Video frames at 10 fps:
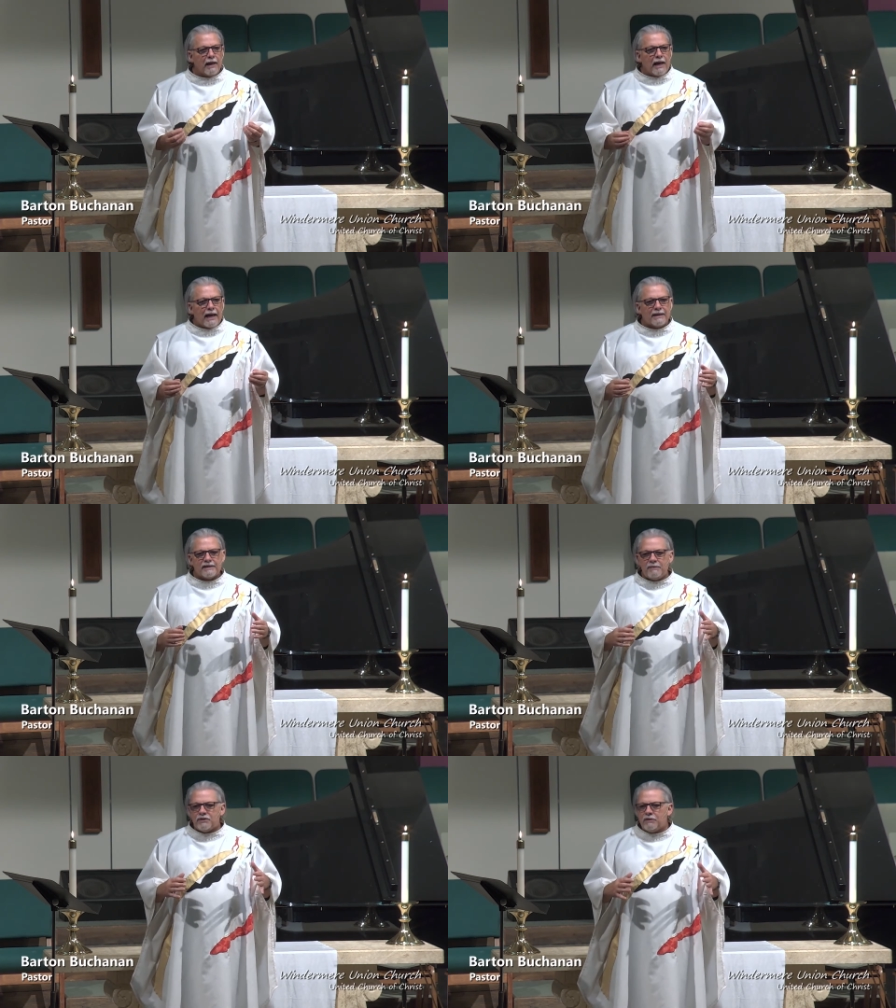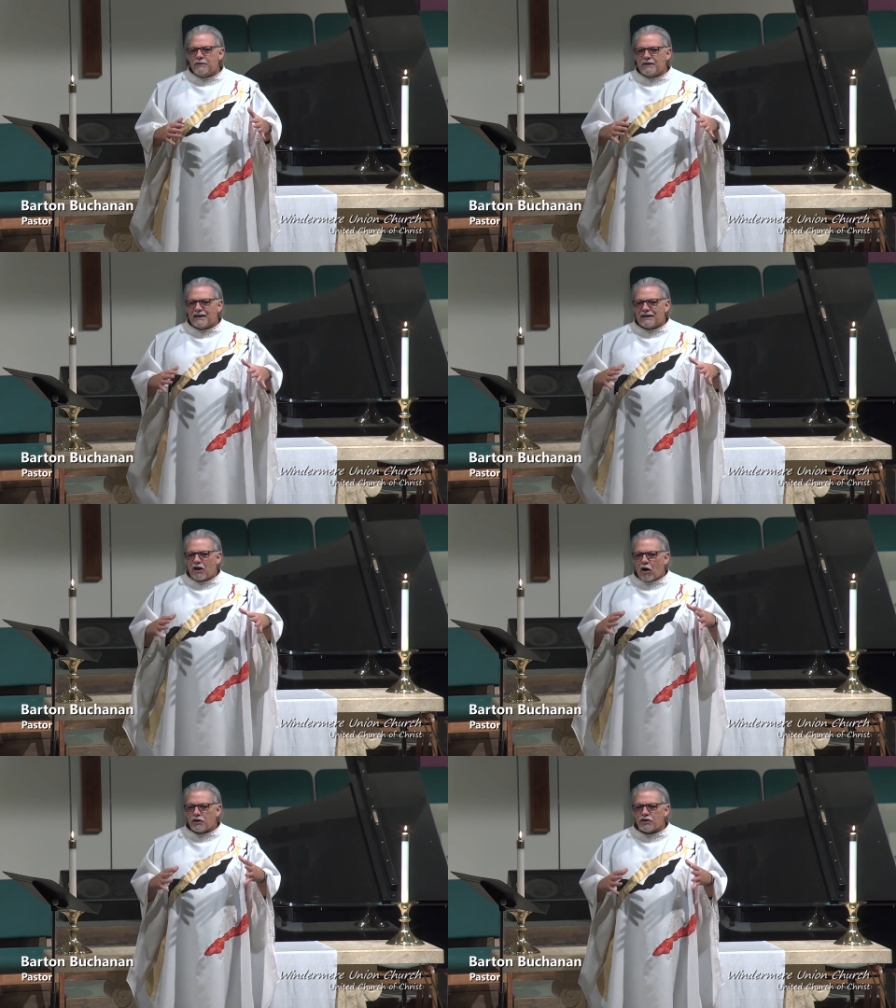And it seems to me that
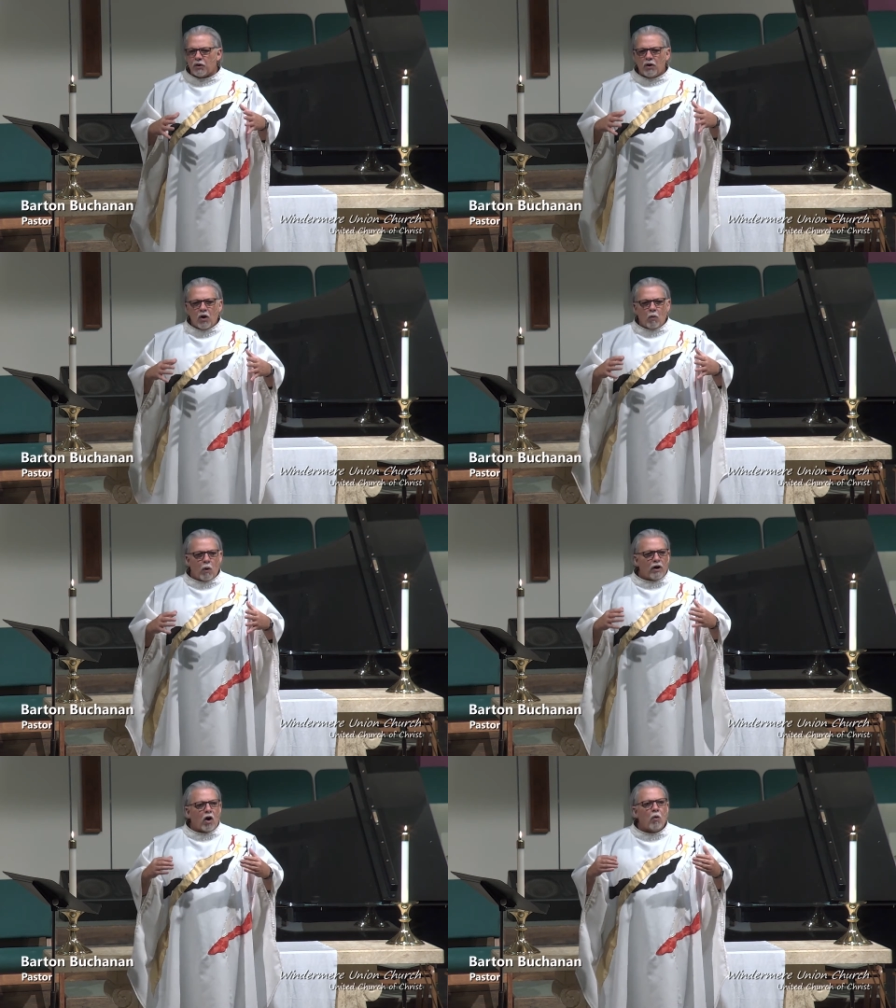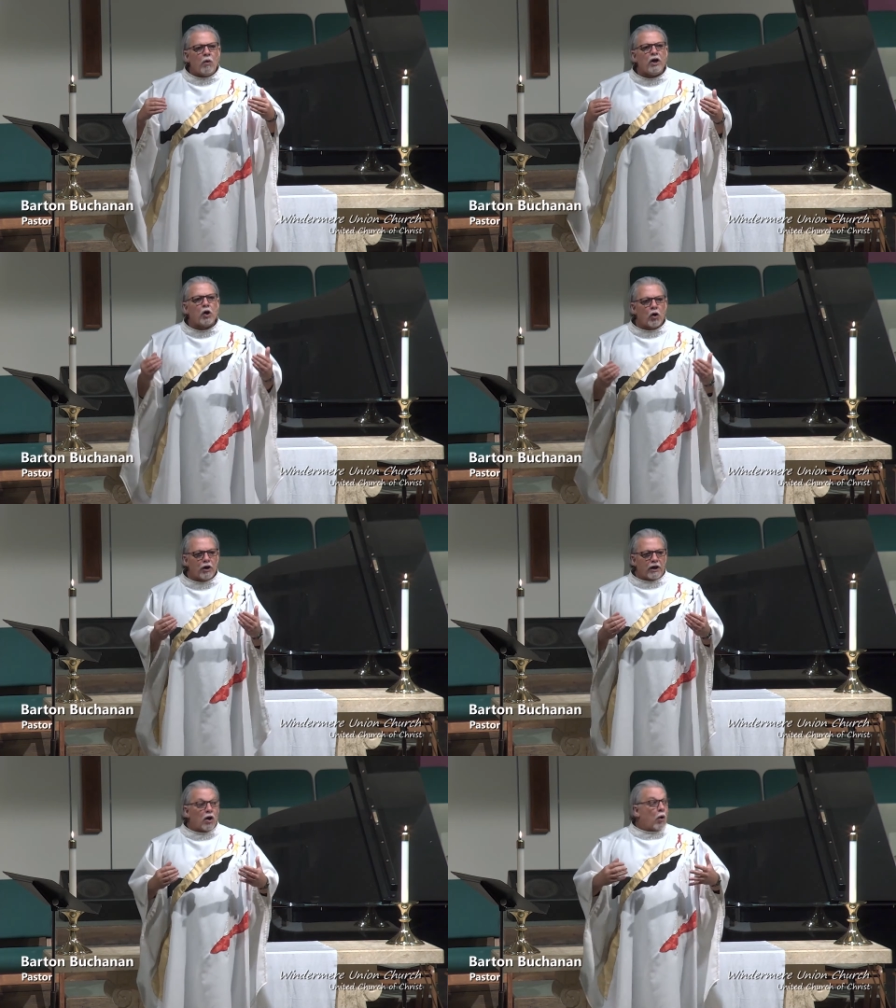also, what are we
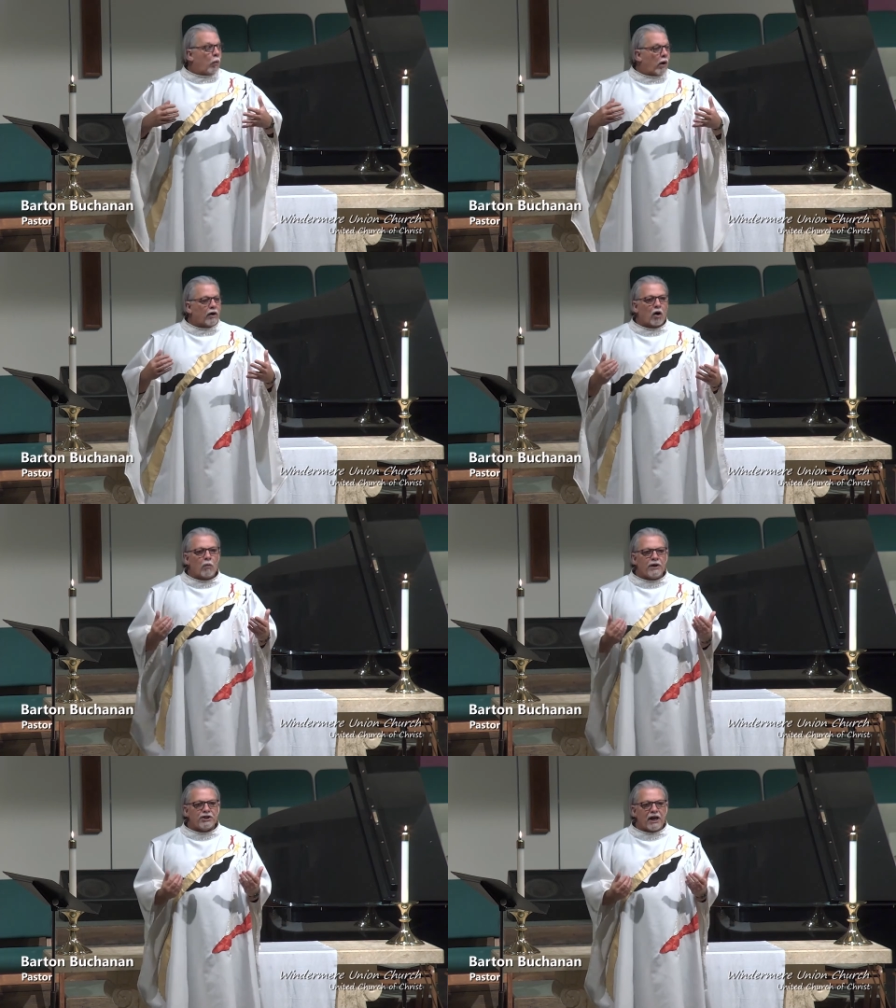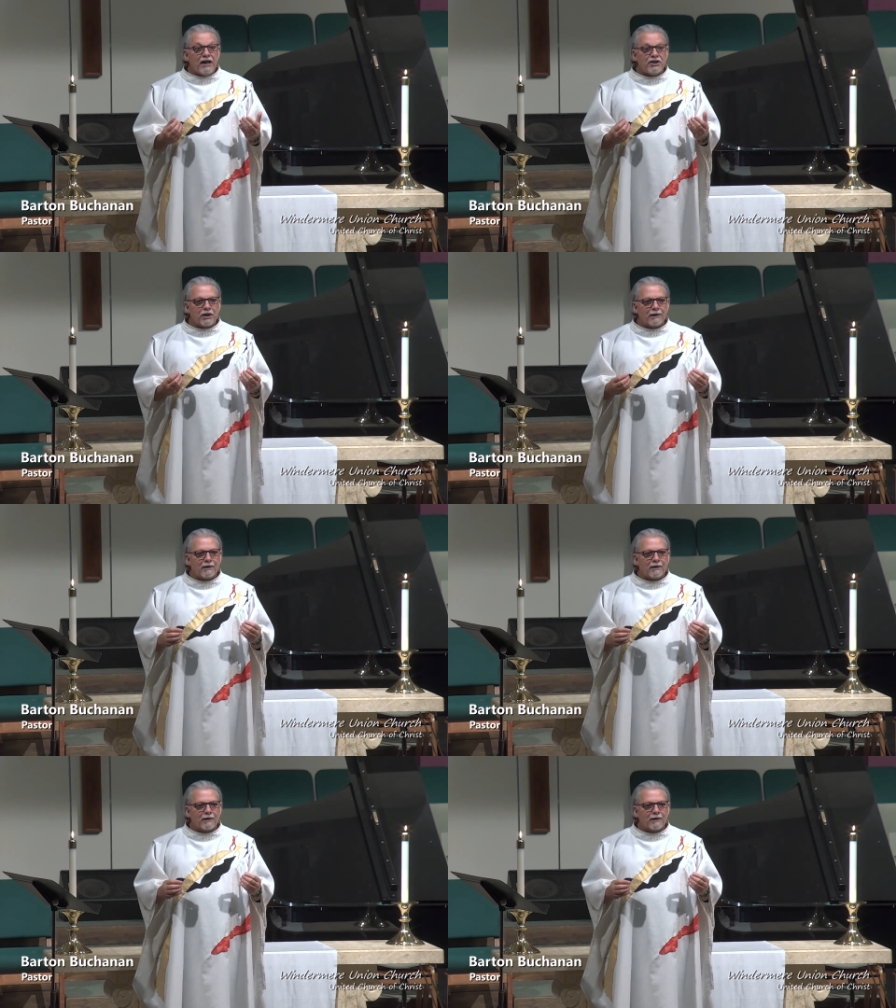learning? What are we changing?